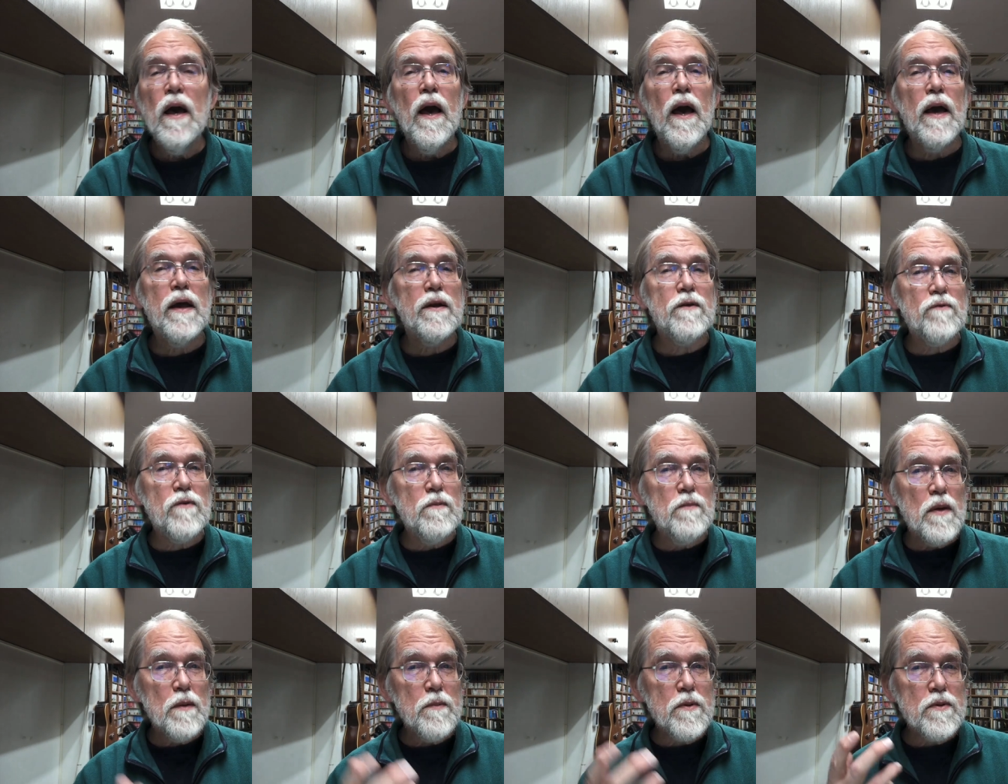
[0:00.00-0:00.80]
and it
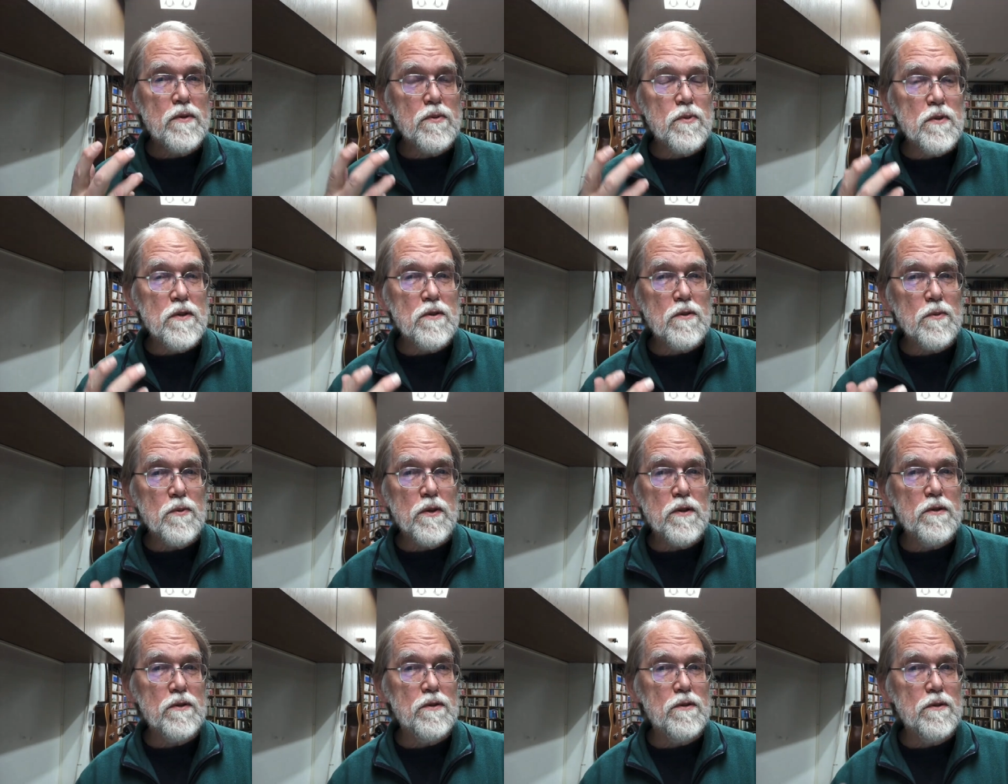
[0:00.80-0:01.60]
remembers which
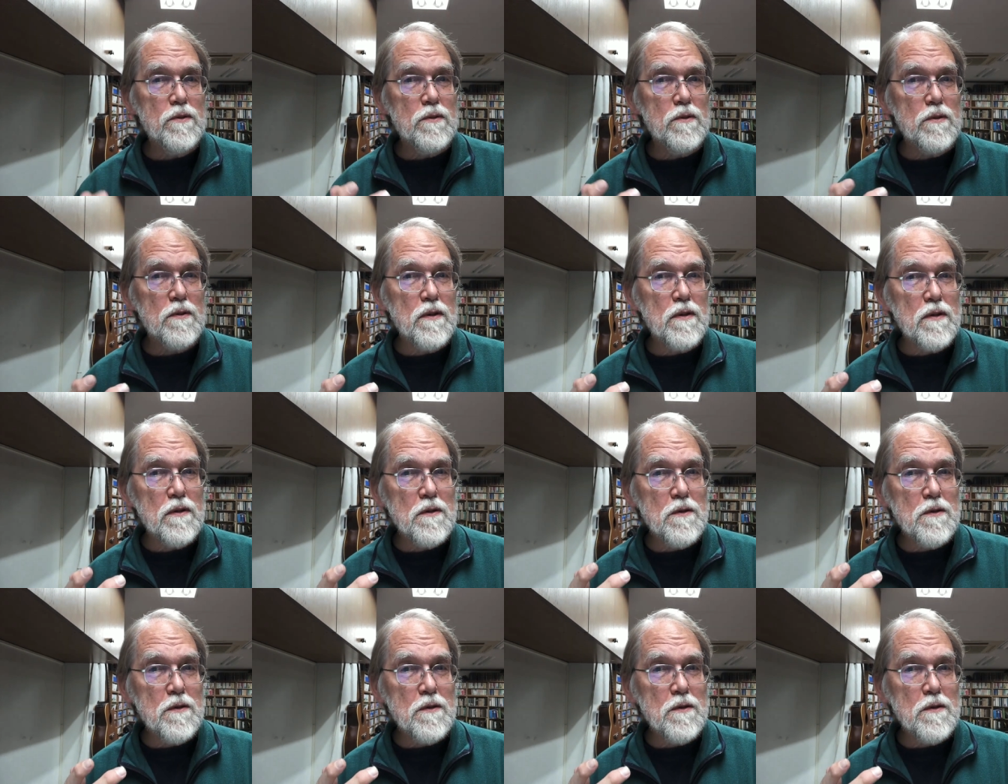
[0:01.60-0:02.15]
words you